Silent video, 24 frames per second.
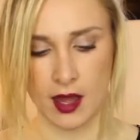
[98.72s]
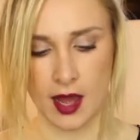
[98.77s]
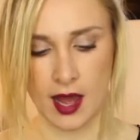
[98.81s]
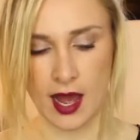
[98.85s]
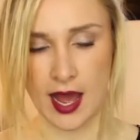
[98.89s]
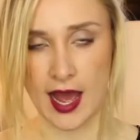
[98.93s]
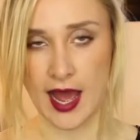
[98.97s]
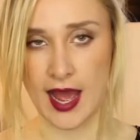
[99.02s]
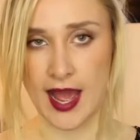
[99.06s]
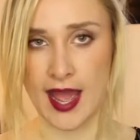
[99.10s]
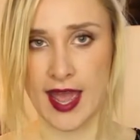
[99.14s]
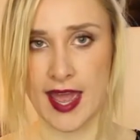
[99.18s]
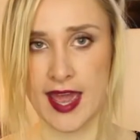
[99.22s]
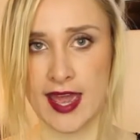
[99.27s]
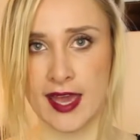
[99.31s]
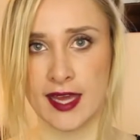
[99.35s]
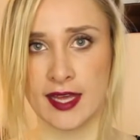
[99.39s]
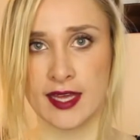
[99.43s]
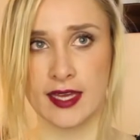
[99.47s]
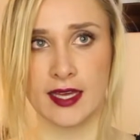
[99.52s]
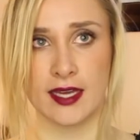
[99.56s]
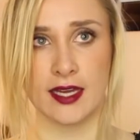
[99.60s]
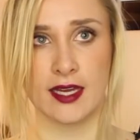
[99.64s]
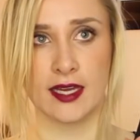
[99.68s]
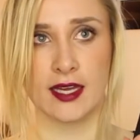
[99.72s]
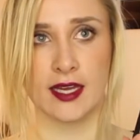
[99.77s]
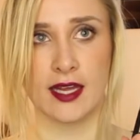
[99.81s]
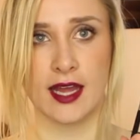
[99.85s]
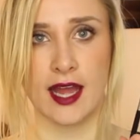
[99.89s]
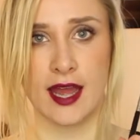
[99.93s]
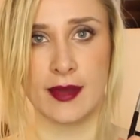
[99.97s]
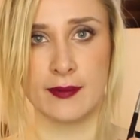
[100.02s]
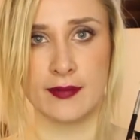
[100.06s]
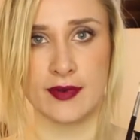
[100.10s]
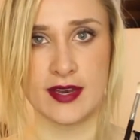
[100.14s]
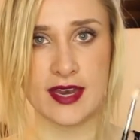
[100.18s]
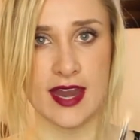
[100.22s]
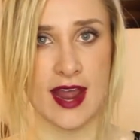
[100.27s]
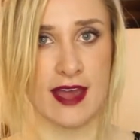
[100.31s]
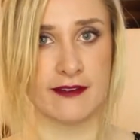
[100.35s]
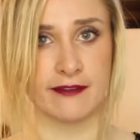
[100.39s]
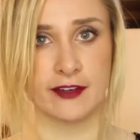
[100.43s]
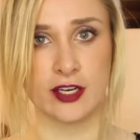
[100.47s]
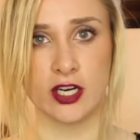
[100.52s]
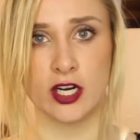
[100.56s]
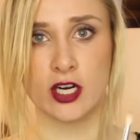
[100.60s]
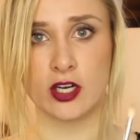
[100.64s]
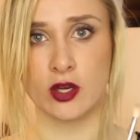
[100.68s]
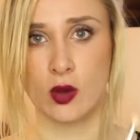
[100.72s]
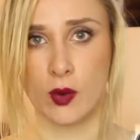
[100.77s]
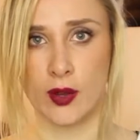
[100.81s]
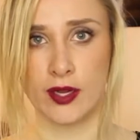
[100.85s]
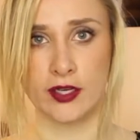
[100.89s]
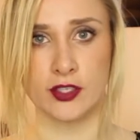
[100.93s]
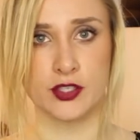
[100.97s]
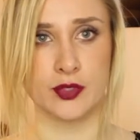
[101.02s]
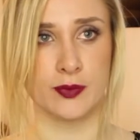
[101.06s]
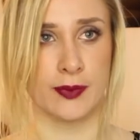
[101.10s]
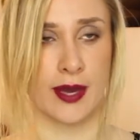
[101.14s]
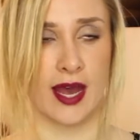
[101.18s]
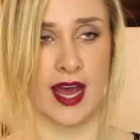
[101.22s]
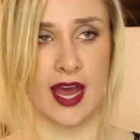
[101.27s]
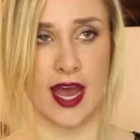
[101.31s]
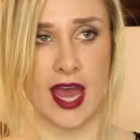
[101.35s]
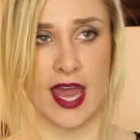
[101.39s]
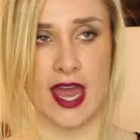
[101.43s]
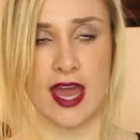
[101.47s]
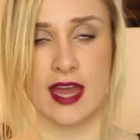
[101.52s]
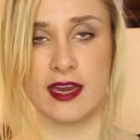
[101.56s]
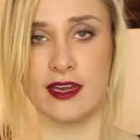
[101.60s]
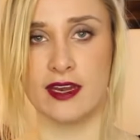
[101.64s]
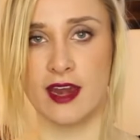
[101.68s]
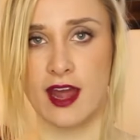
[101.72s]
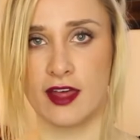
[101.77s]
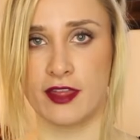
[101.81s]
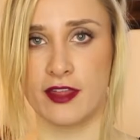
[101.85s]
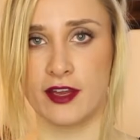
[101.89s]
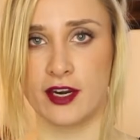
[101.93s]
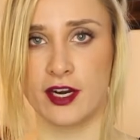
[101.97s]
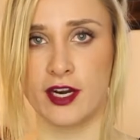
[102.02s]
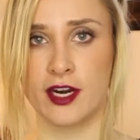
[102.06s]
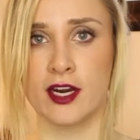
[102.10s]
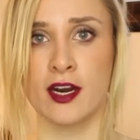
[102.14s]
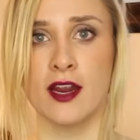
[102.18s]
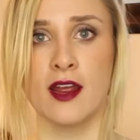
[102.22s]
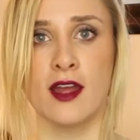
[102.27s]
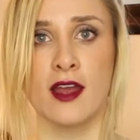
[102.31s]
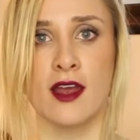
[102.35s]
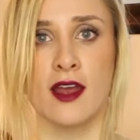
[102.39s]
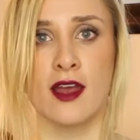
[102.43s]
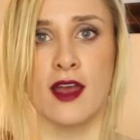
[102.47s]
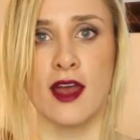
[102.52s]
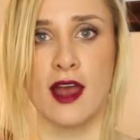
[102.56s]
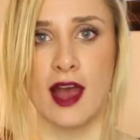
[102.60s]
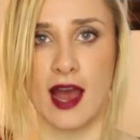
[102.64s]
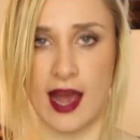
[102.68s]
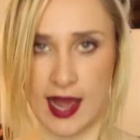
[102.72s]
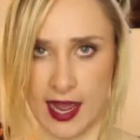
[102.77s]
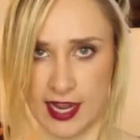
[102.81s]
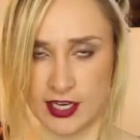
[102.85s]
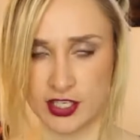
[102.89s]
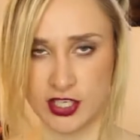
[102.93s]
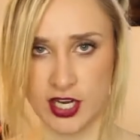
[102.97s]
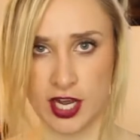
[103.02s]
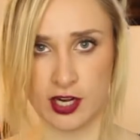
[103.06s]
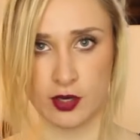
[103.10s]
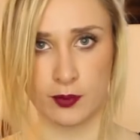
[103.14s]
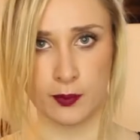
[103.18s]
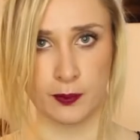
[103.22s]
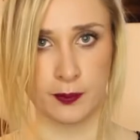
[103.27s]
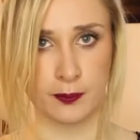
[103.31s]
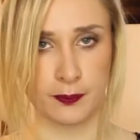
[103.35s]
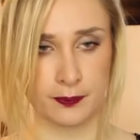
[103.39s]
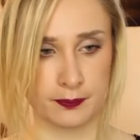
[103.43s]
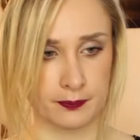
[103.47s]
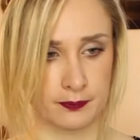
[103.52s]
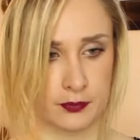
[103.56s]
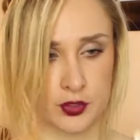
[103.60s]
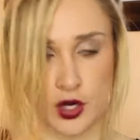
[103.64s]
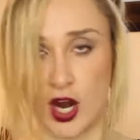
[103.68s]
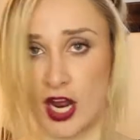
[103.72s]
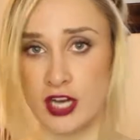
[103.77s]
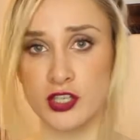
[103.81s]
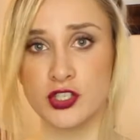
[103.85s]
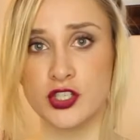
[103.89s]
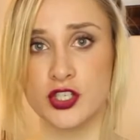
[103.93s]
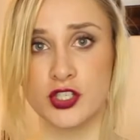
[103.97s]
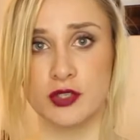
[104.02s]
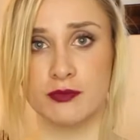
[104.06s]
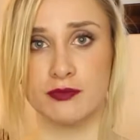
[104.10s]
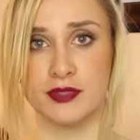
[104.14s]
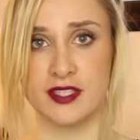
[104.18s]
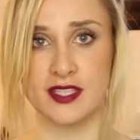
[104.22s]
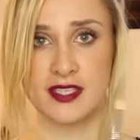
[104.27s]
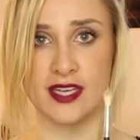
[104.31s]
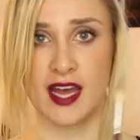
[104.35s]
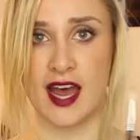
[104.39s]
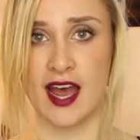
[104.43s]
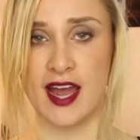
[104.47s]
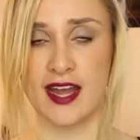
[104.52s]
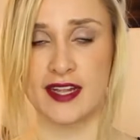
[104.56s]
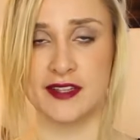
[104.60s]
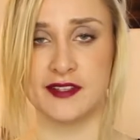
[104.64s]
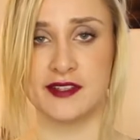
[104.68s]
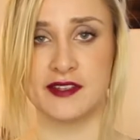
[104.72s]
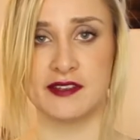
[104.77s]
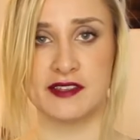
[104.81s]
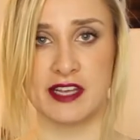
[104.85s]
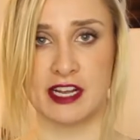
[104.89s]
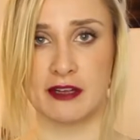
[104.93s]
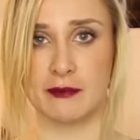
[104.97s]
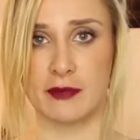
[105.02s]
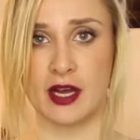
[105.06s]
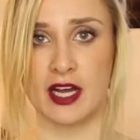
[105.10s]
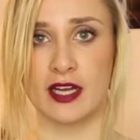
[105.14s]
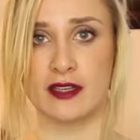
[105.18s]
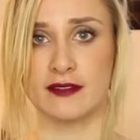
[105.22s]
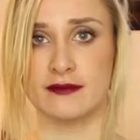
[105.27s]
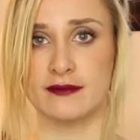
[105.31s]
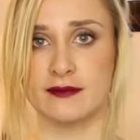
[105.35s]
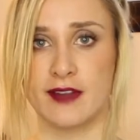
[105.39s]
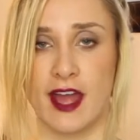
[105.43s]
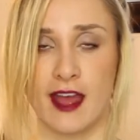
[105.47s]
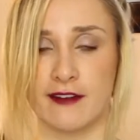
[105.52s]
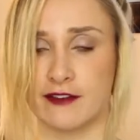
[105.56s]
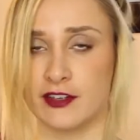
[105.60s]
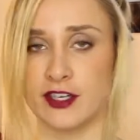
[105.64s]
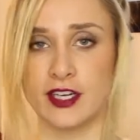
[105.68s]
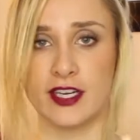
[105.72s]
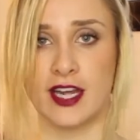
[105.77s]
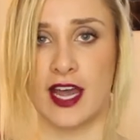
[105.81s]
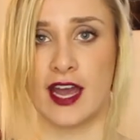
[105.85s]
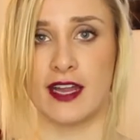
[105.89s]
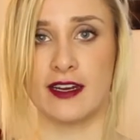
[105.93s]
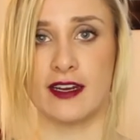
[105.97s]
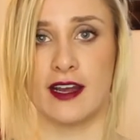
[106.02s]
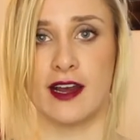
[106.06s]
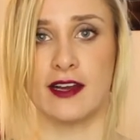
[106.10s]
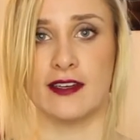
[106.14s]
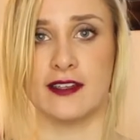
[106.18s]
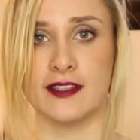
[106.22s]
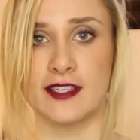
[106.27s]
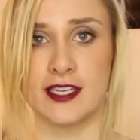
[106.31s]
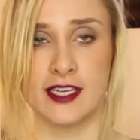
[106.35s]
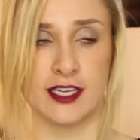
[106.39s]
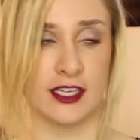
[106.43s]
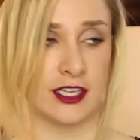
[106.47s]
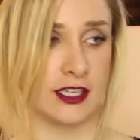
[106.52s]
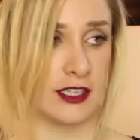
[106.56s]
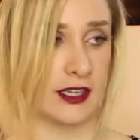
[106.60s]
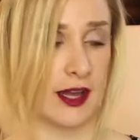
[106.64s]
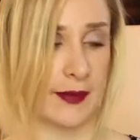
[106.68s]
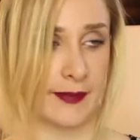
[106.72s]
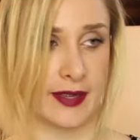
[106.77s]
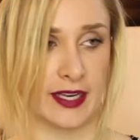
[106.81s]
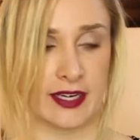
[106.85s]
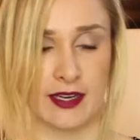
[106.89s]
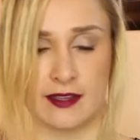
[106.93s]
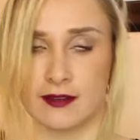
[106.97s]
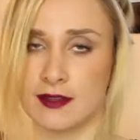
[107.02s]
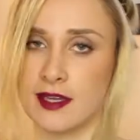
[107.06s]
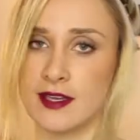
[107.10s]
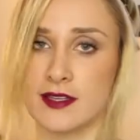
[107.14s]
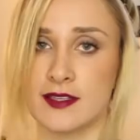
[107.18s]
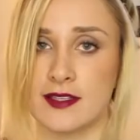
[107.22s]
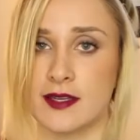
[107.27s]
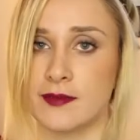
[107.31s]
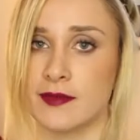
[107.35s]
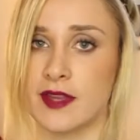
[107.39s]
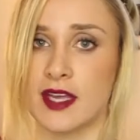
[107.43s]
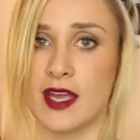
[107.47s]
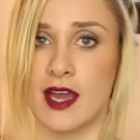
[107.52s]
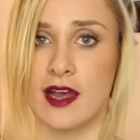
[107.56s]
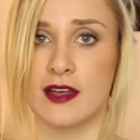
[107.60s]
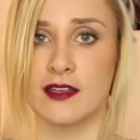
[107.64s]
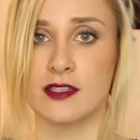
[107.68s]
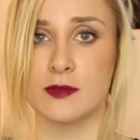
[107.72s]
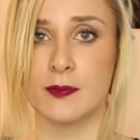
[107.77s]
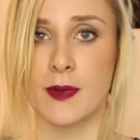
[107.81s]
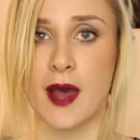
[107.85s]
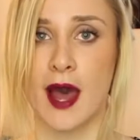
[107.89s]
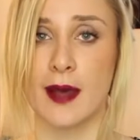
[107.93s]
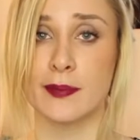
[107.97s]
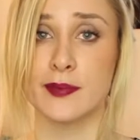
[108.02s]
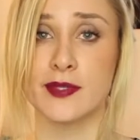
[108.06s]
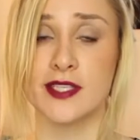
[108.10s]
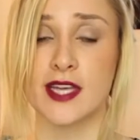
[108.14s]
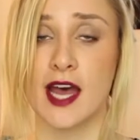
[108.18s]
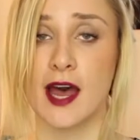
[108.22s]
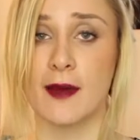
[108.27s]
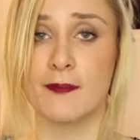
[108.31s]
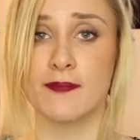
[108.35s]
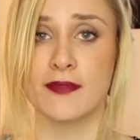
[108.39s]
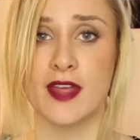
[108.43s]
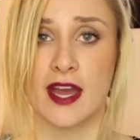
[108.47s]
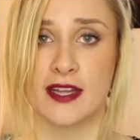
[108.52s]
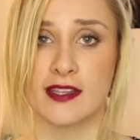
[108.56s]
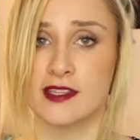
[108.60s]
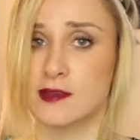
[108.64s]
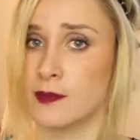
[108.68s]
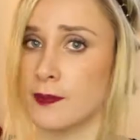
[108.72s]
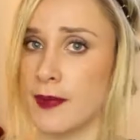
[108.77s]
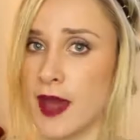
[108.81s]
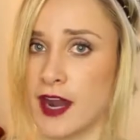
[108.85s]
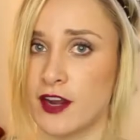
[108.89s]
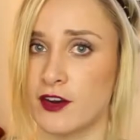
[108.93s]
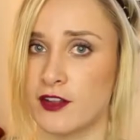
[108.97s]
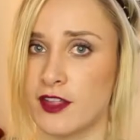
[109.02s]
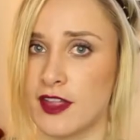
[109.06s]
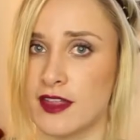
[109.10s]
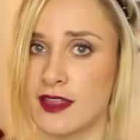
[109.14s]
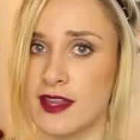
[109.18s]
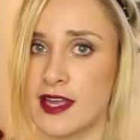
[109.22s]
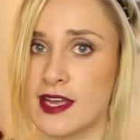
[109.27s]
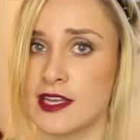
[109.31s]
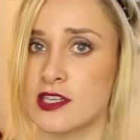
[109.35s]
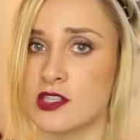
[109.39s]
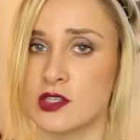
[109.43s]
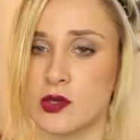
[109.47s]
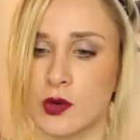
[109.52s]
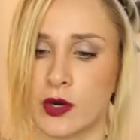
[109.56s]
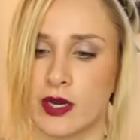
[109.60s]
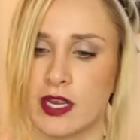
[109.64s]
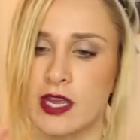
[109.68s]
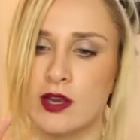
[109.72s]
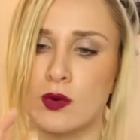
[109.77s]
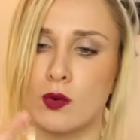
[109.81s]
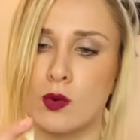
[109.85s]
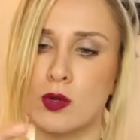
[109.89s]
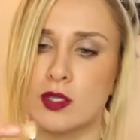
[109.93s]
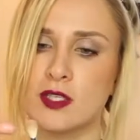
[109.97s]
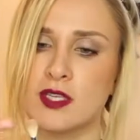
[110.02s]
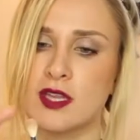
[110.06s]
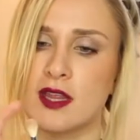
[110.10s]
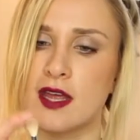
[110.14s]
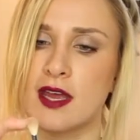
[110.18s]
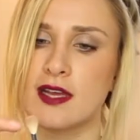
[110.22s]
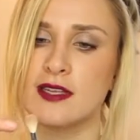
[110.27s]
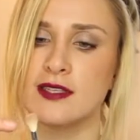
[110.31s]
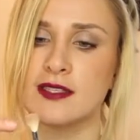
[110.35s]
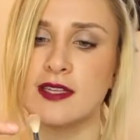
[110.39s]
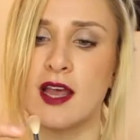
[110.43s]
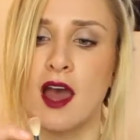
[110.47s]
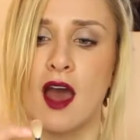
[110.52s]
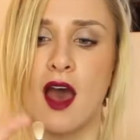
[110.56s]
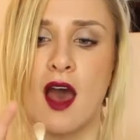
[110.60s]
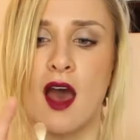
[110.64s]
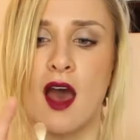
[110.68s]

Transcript: I am never going to buy another eyeshadow brush besides Sigma ever again until, I mean, unless something else pops up that's better than this or equal to this.